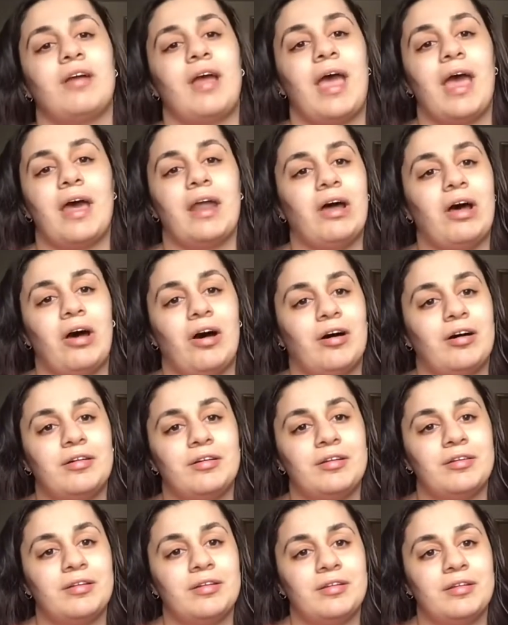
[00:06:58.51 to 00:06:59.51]
at all.
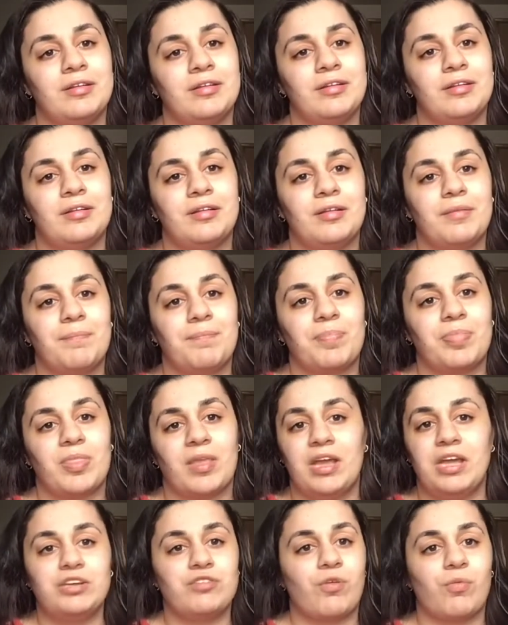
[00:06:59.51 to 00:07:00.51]

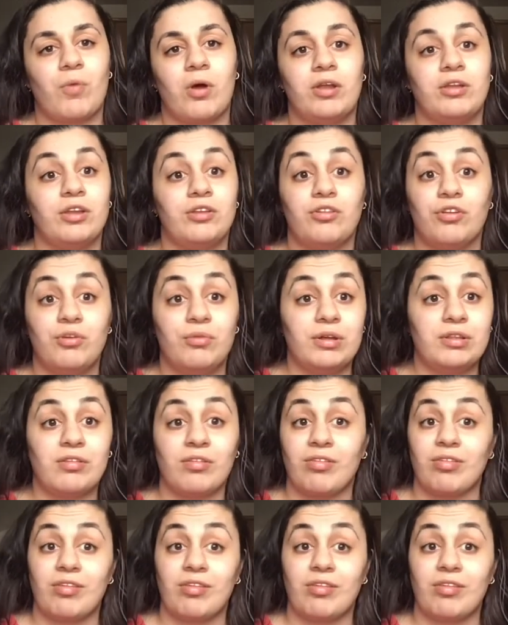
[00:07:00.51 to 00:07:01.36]
He just wanted to do it to